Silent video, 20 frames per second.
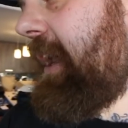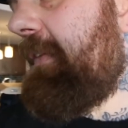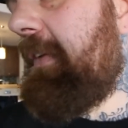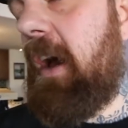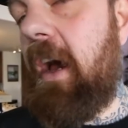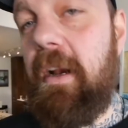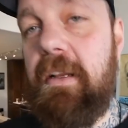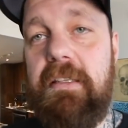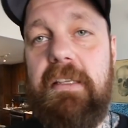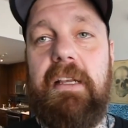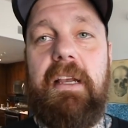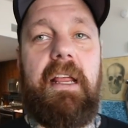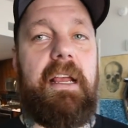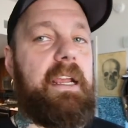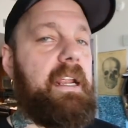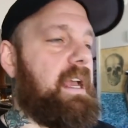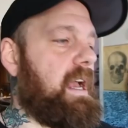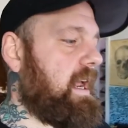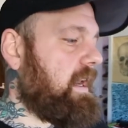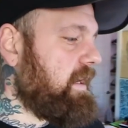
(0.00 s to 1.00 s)
I've honestly got to
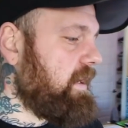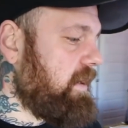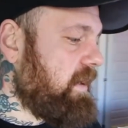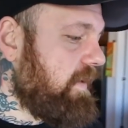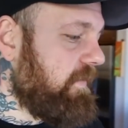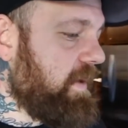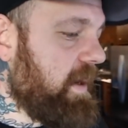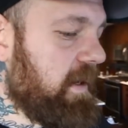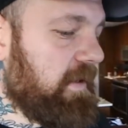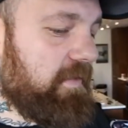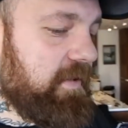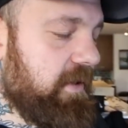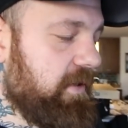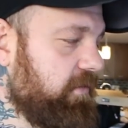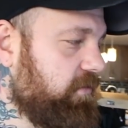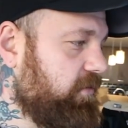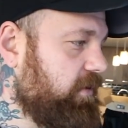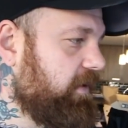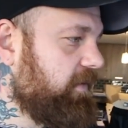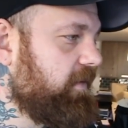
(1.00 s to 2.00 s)
get out of here. I've got a ton
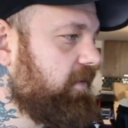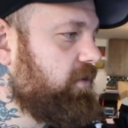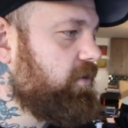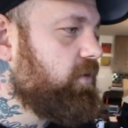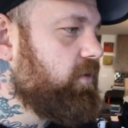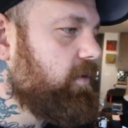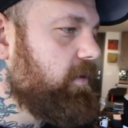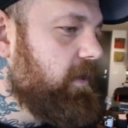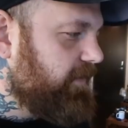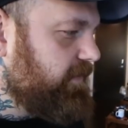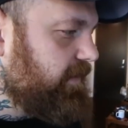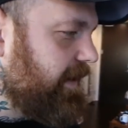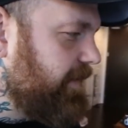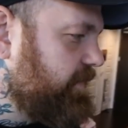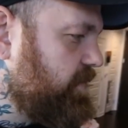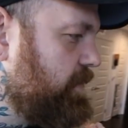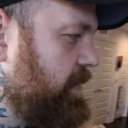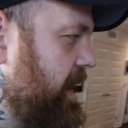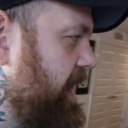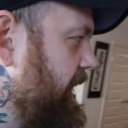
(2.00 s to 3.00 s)
of shit to do. Still
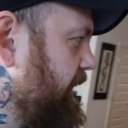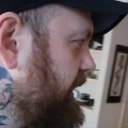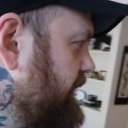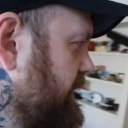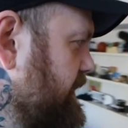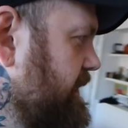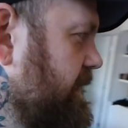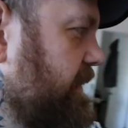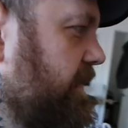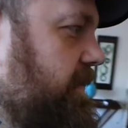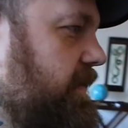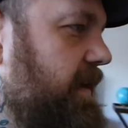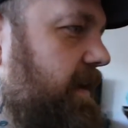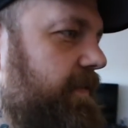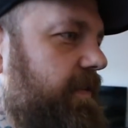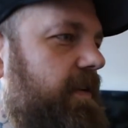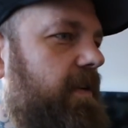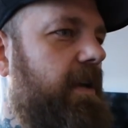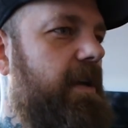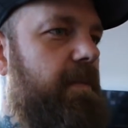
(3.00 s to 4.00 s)
have to pack. Still
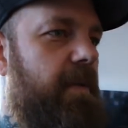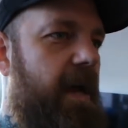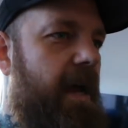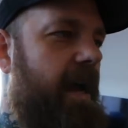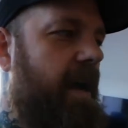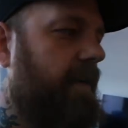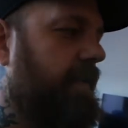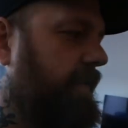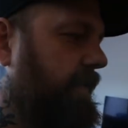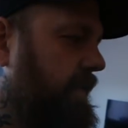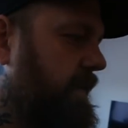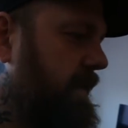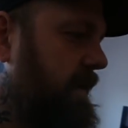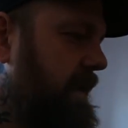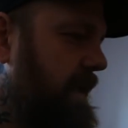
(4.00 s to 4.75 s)
have to clean my house.